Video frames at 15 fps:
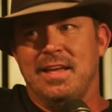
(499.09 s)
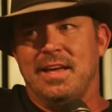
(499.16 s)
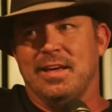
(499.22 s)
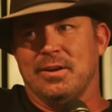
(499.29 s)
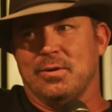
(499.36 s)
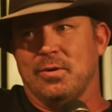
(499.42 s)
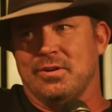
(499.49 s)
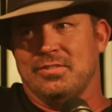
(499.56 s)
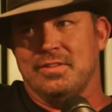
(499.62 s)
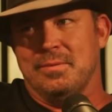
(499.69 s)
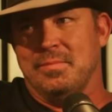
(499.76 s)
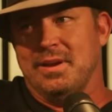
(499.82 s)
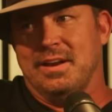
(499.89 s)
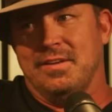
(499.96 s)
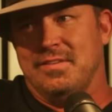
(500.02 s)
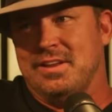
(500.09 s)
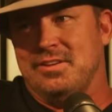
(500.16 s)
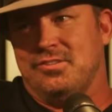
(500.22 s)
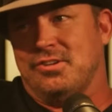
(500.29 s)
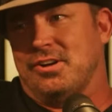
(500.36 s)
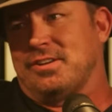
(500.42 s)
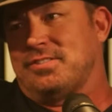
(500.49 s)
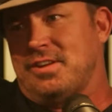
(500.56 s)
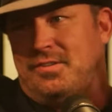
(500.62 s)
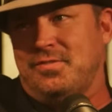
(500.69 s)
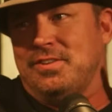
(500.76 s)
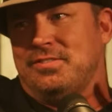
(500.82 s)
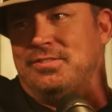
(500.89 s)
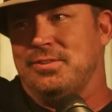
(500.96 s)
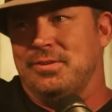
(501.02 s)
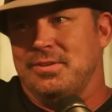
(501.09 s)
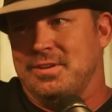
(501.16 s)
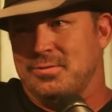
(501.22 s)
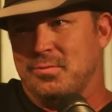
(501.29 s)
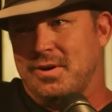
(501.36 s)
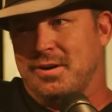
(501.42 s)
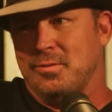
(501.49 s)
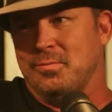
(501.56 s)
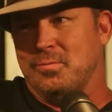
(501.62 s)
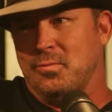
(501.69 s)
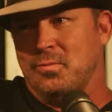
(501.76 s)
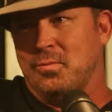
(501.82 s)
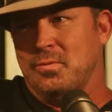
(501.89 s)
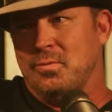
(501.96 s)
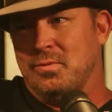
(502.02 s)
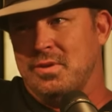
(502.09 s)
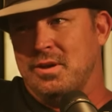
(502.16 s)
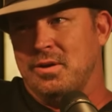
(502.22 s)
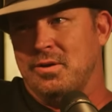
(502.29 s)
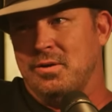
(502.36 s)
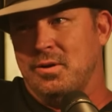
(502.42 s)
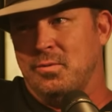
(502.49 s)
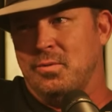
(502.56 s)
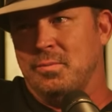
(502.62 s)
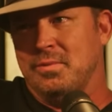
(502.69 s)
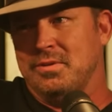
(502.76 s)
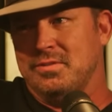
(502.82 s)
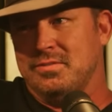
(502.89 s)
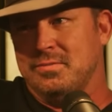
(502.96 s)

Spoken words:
And of course, in the middle of it, he jerks off his suit and he's wearing a woman's